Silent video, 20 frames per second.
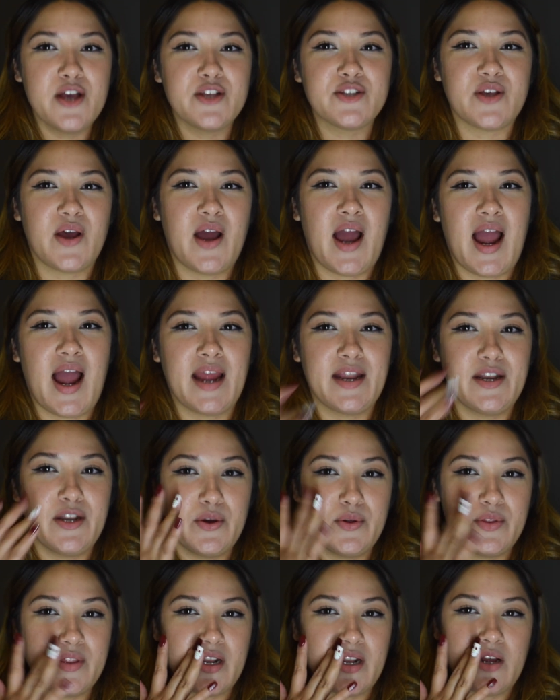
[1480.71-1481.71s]
So I
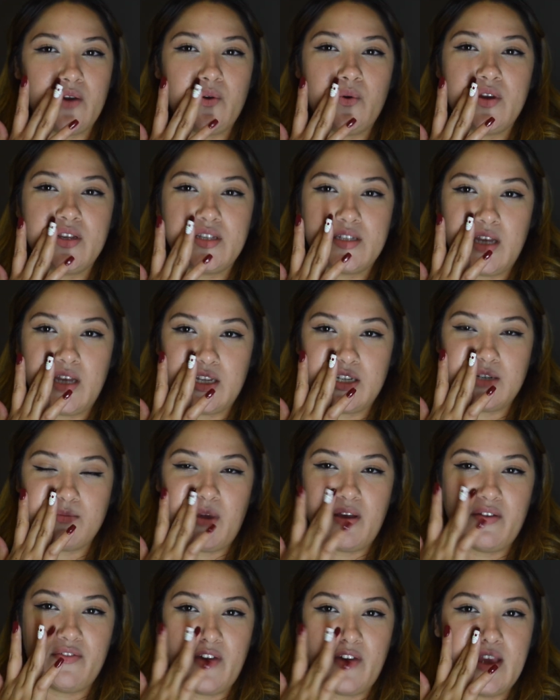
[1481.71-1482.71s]
know that I always touch
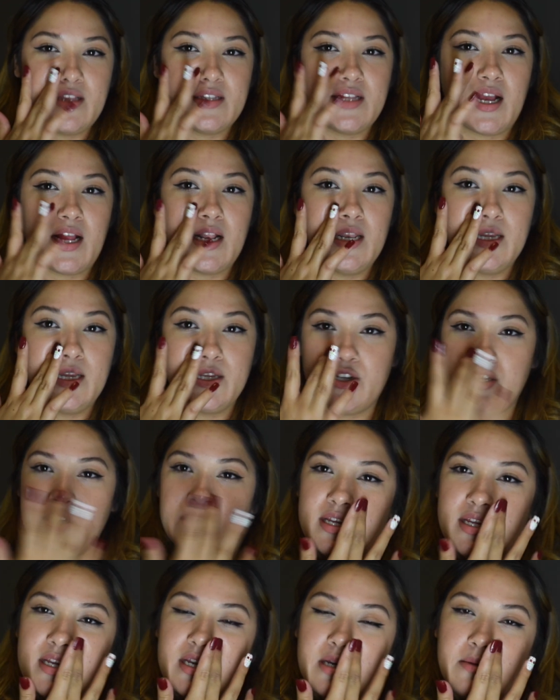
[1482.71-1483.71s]
my face like
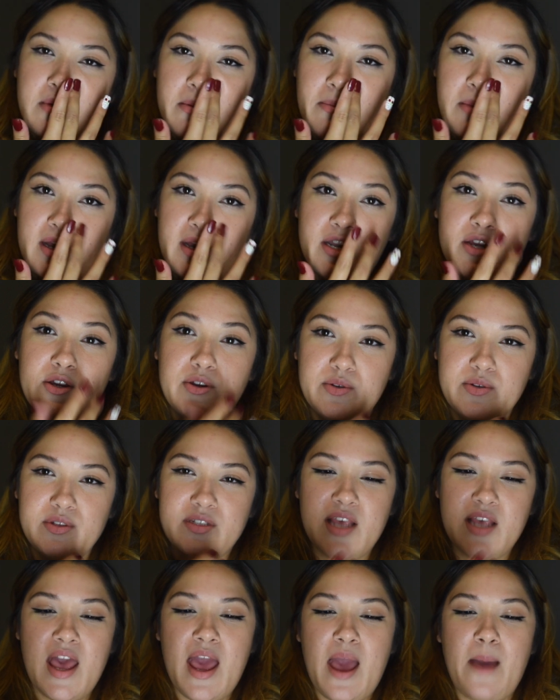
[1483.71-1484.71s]
literally here by my
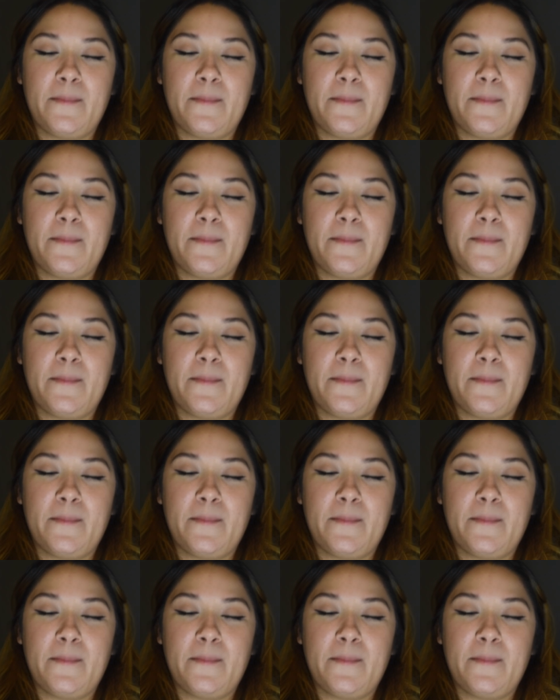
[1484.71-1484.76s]
nose.